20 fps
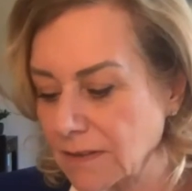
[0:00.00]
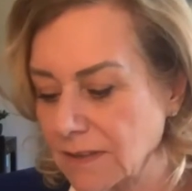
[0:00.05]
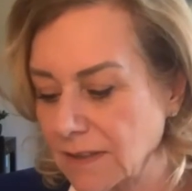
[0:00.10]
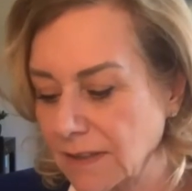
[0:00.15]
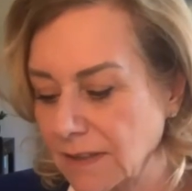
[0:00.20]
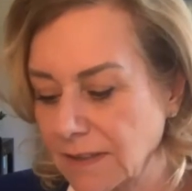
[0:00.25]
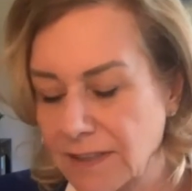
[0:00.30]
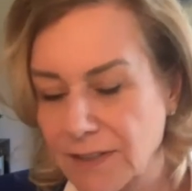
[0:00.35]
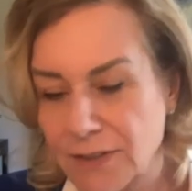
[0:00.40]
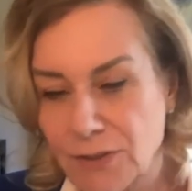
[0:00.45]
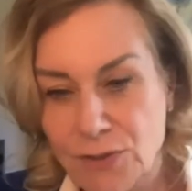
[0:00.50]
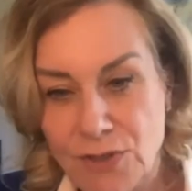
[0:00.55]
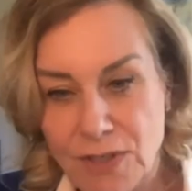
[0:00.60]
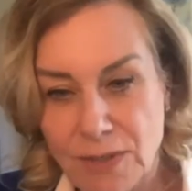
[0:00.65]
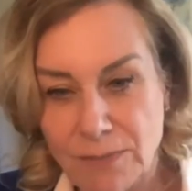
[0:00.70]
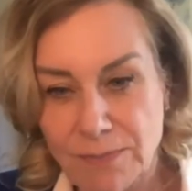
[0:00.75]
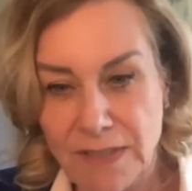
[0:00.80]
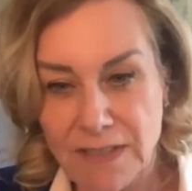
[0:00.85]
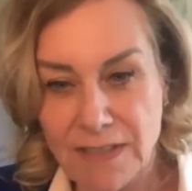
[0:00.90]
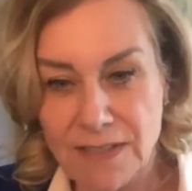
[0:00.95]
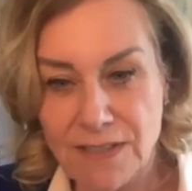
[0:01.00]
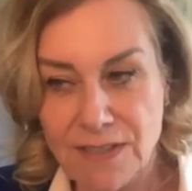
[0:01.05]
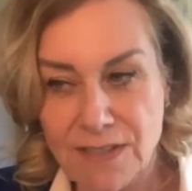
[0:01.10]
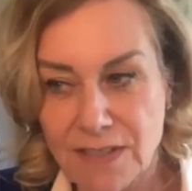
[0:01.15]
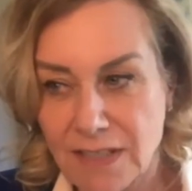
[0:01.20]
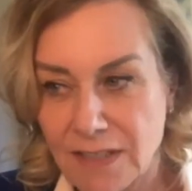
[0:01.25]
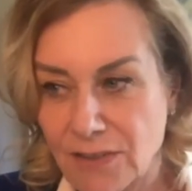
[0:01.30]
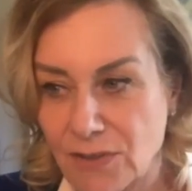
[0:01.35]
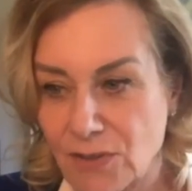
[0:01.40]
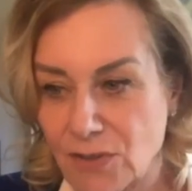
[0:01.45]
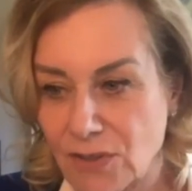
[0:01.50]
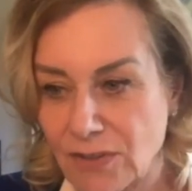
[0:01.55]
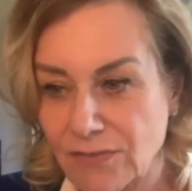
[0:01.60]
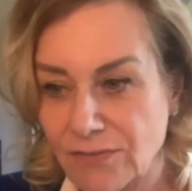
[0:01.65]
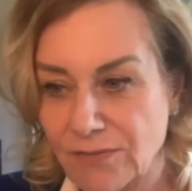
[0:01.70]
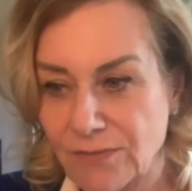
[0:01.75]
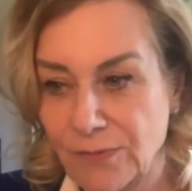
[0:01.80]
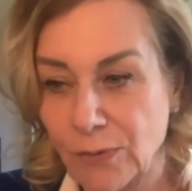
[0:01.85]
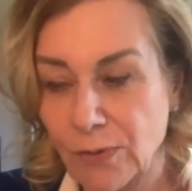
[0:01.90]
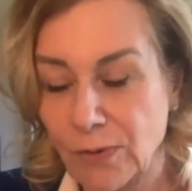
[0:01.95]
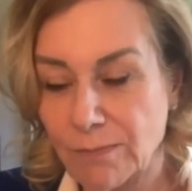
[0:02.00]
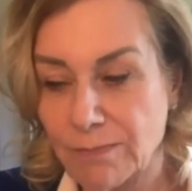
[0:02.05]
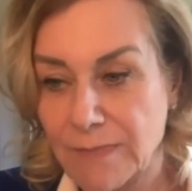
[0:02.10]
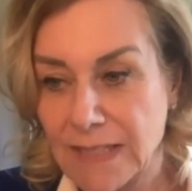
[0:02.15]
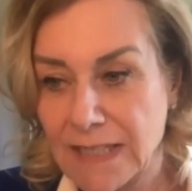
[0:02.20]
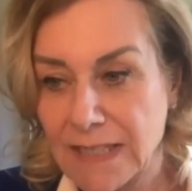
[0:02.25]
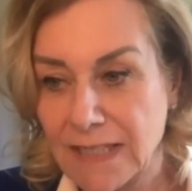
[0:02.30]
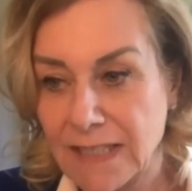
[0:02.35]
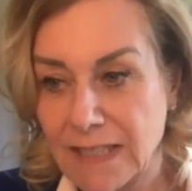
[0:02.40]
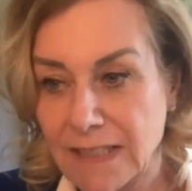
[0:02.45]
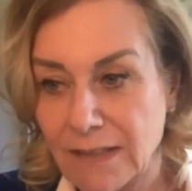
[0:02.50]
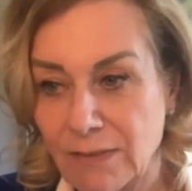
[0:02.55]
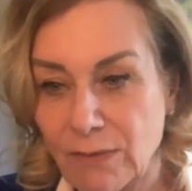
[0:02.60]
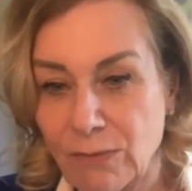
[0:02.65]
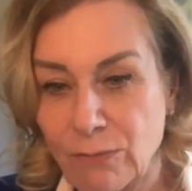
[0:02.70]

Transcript: leadership, the distinction for me,